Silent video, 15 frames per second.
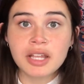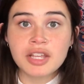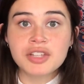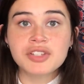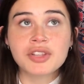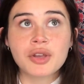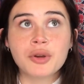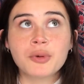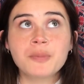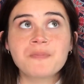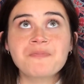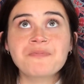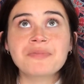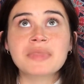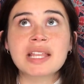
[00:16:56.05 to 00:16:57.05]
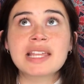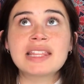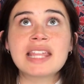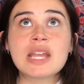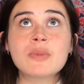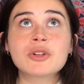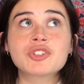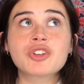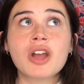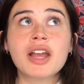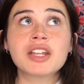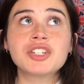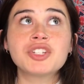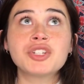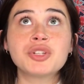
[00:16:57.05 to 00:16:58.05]
So they were
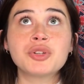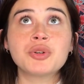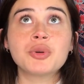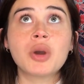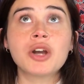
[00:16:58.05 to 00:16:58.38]
trying to